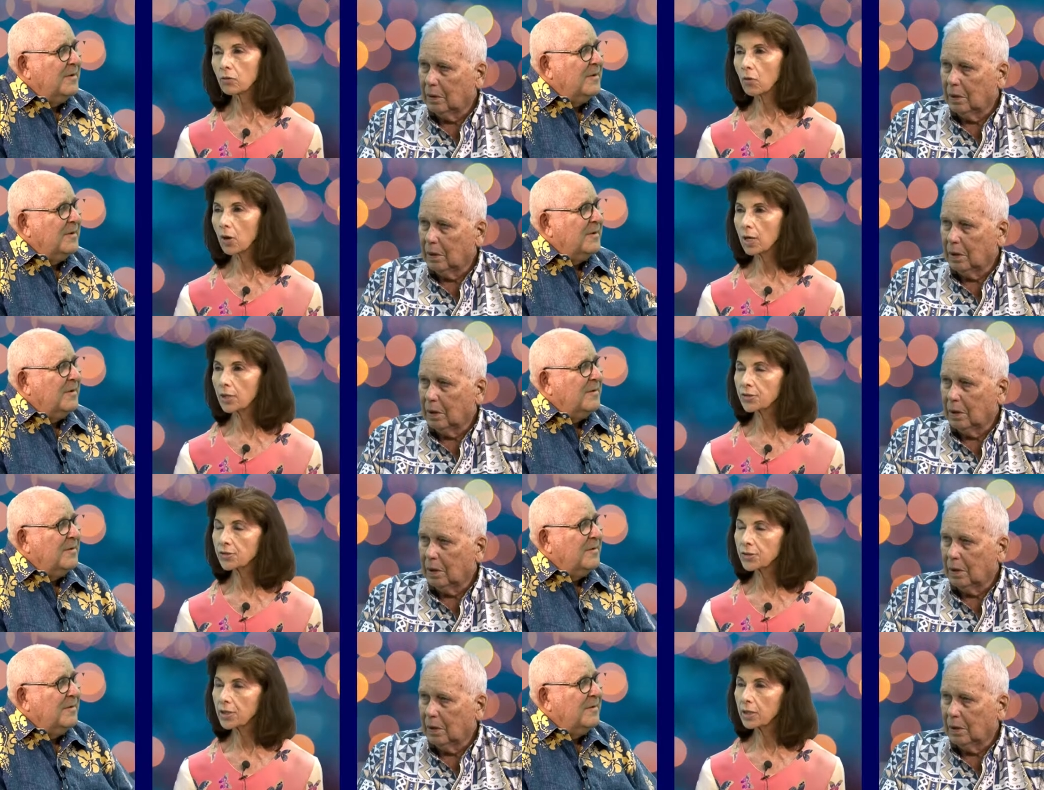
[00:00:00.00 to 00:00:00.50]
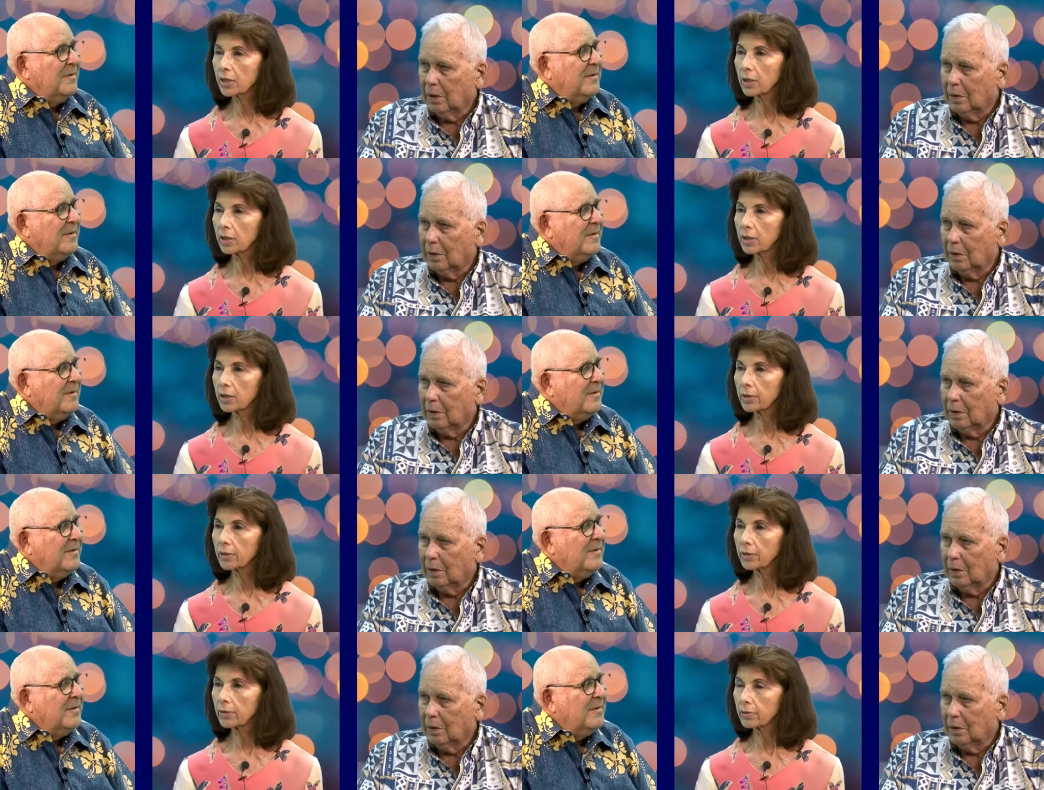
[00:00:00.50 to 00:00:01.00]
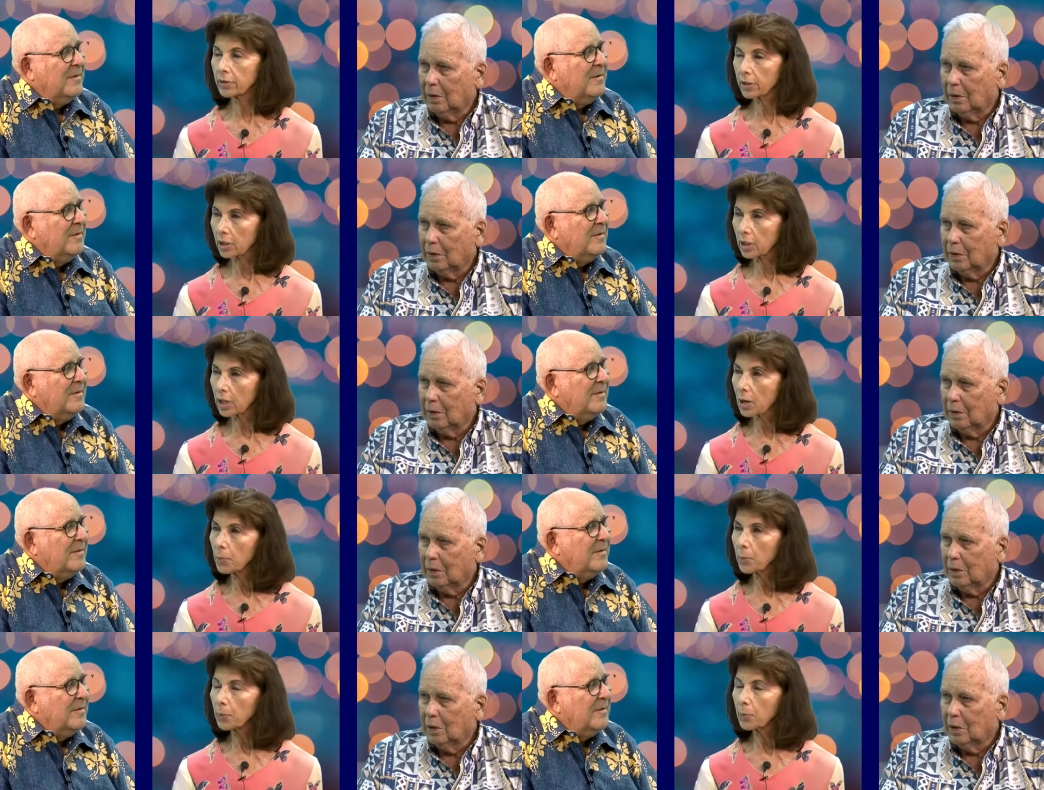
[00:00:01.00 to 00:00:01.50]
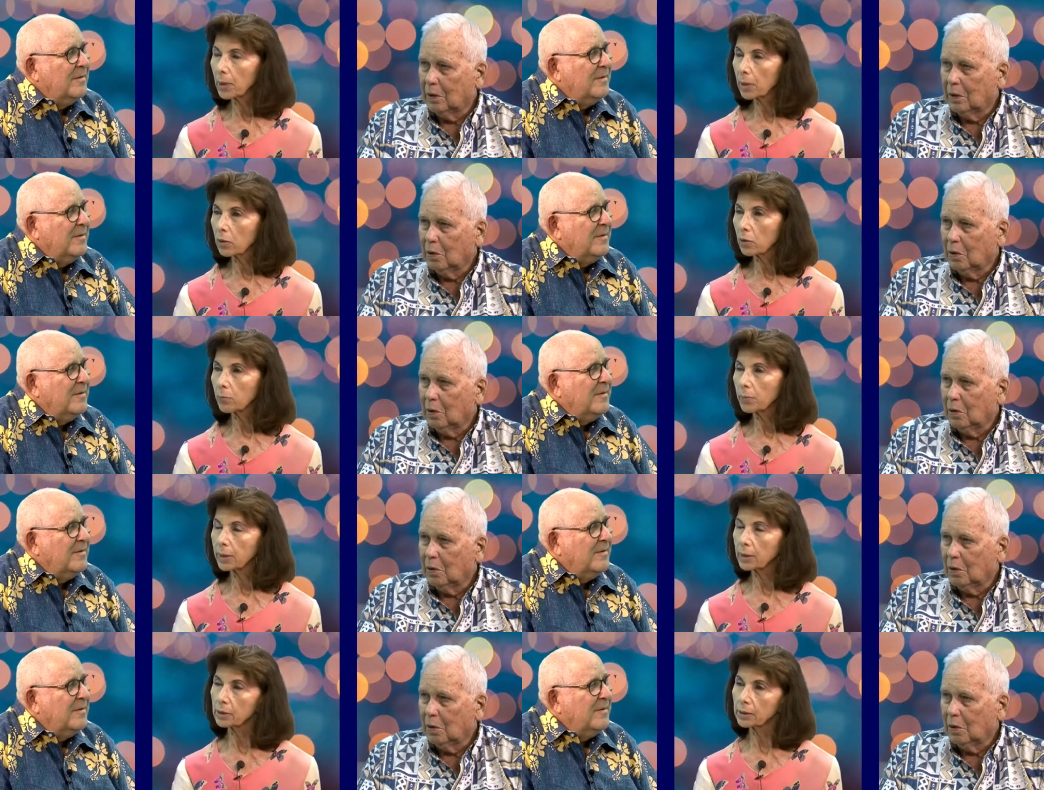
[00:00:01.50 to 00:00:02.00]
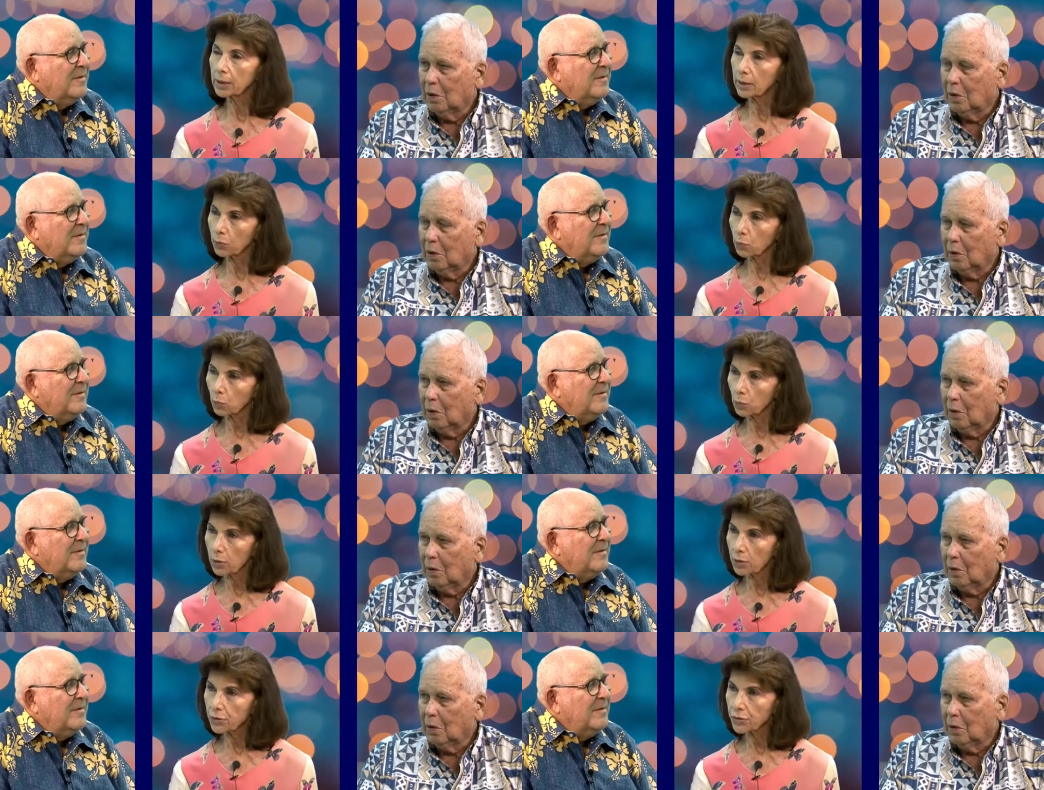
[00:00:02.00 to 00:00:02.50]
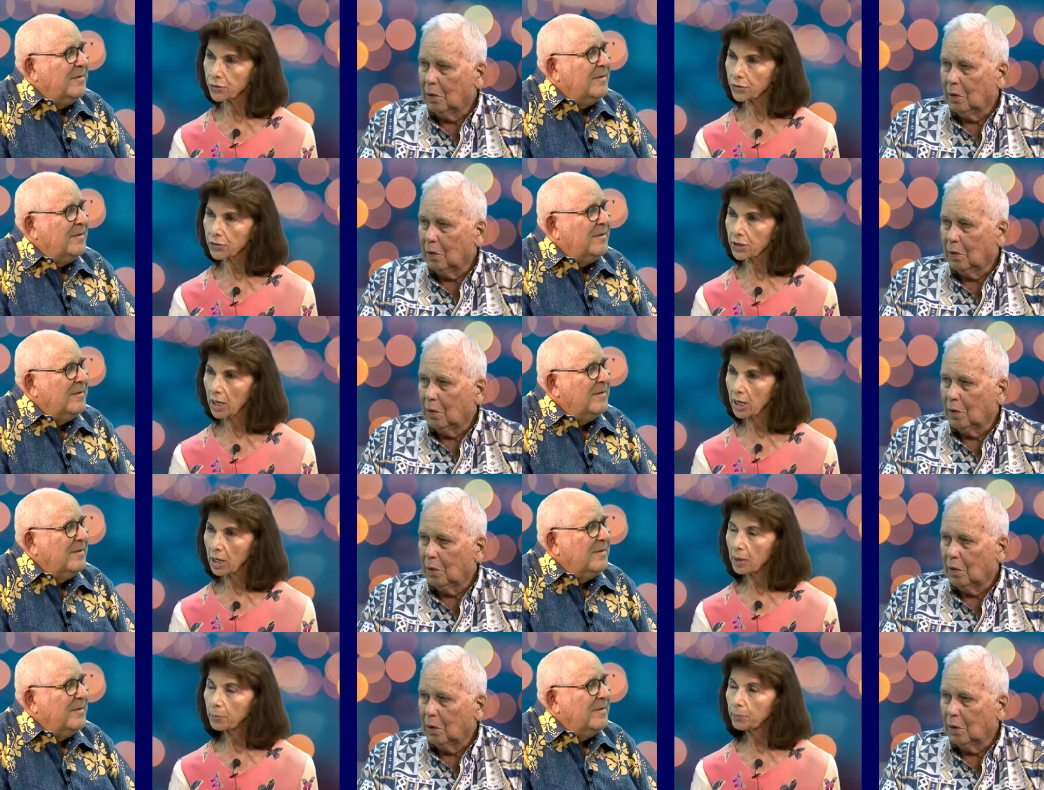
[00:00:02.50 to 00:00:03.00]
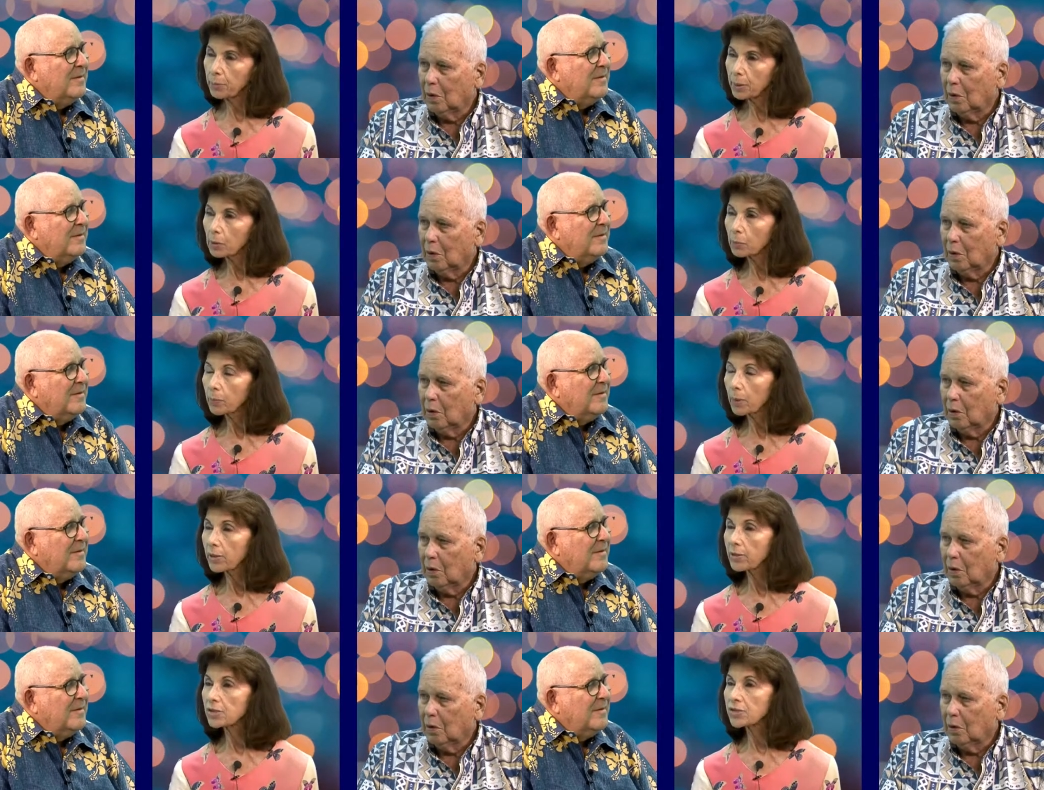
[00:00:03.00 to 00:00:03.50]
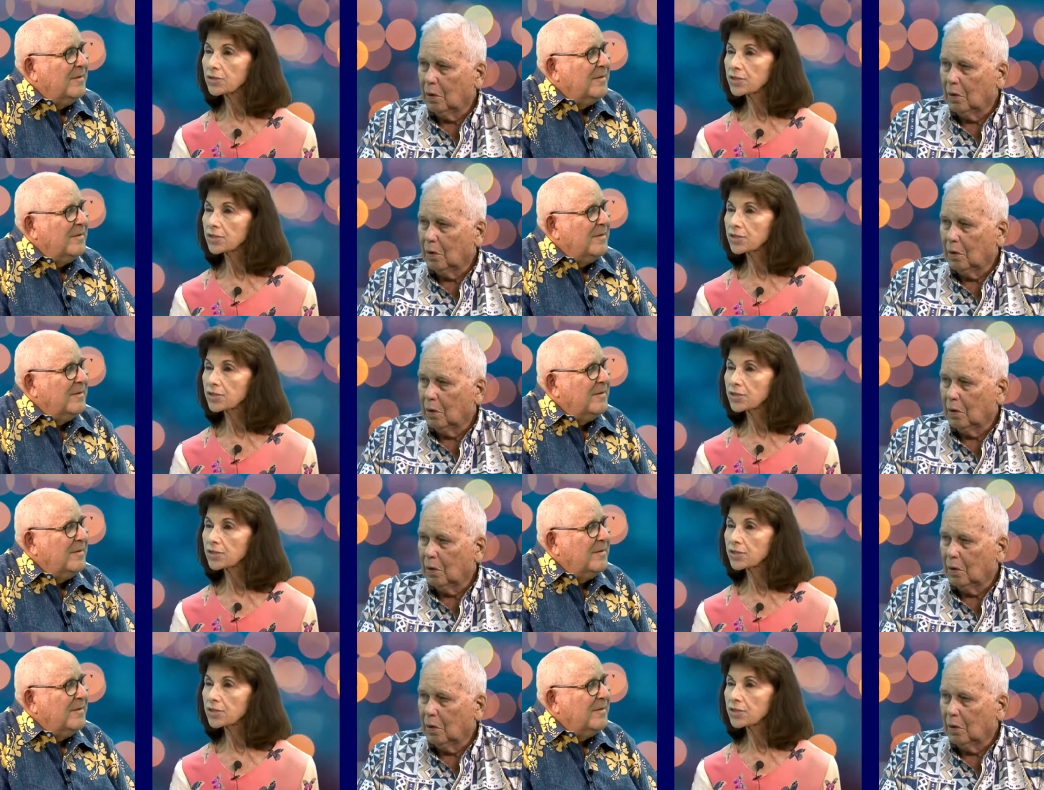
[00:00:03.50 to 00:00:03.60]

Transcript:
Speaker 1: across. Uh, the Kamamalu building was built by the